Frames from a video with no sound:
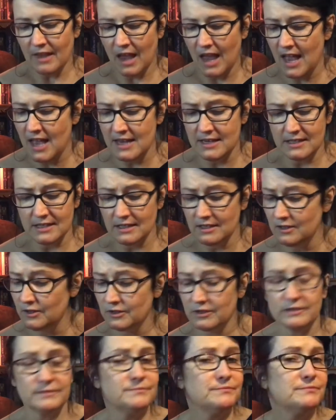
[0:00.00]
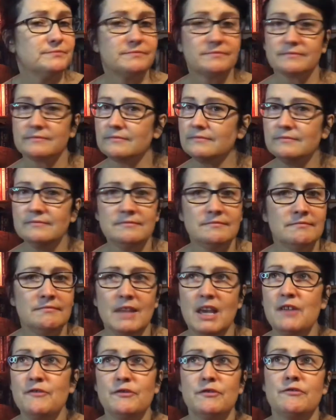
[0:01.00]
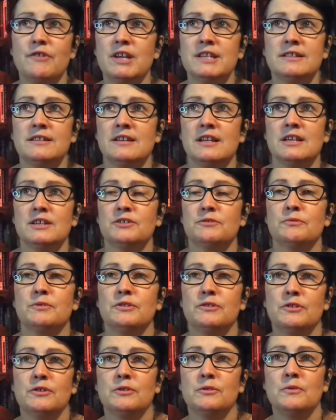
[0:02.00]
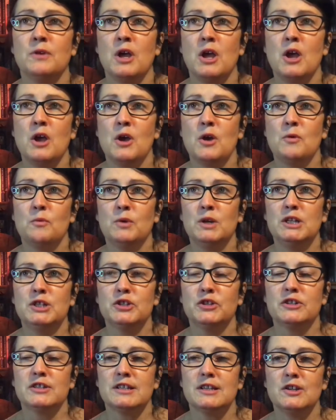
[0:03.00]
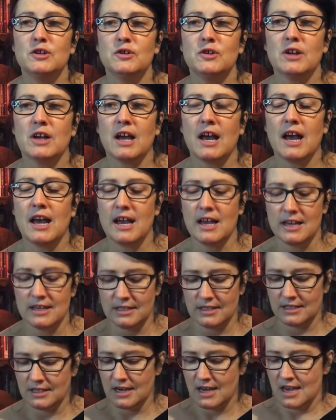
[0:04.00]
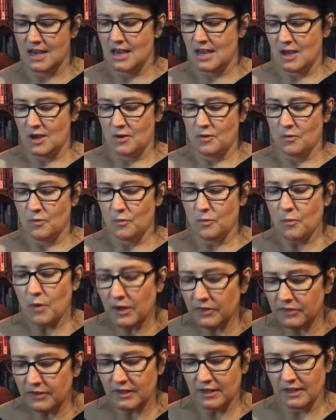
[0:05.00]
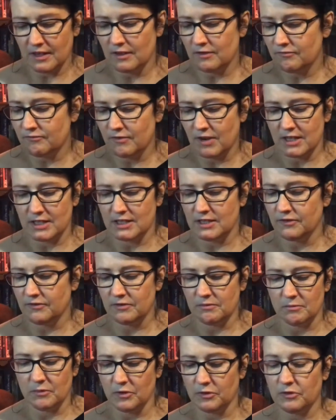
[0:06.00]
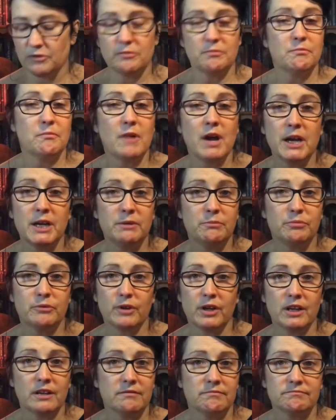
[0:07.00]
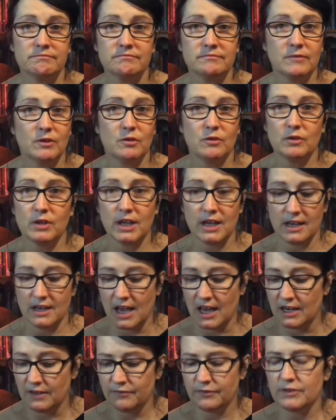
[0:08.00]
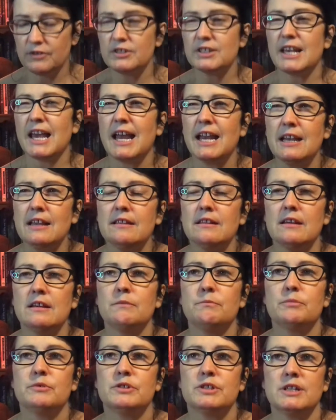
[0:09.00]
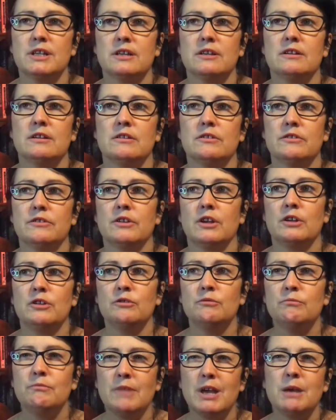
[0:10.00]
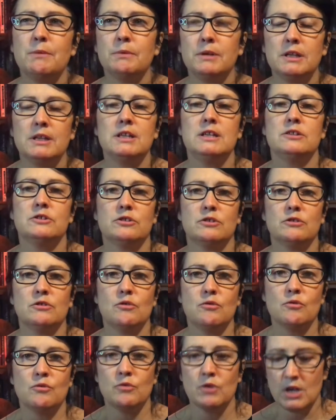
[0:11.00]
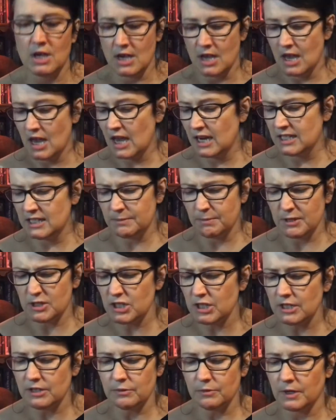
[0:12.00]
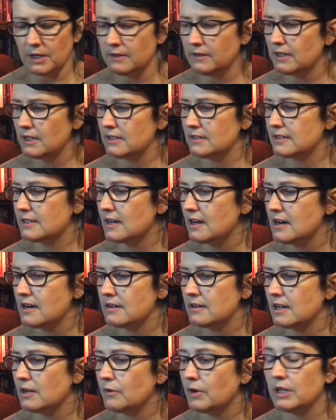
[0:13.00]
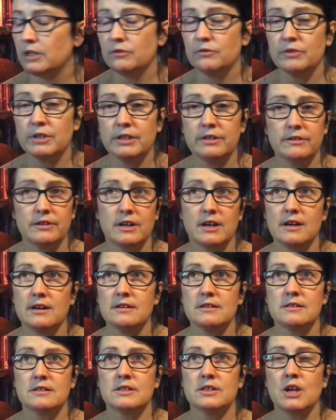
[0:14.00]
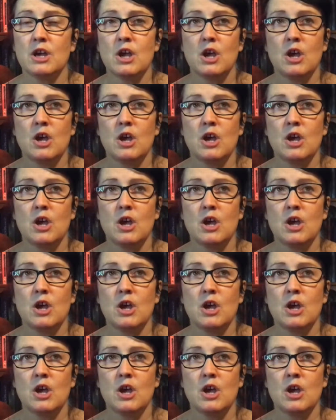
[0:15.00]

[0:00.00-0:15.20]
And look, if it resonates with you, we'll just look at what the rest of the month might bring, okay? And if there's anything in particular that you maybe need to know, and especially the way things are now, I know here in Ireland,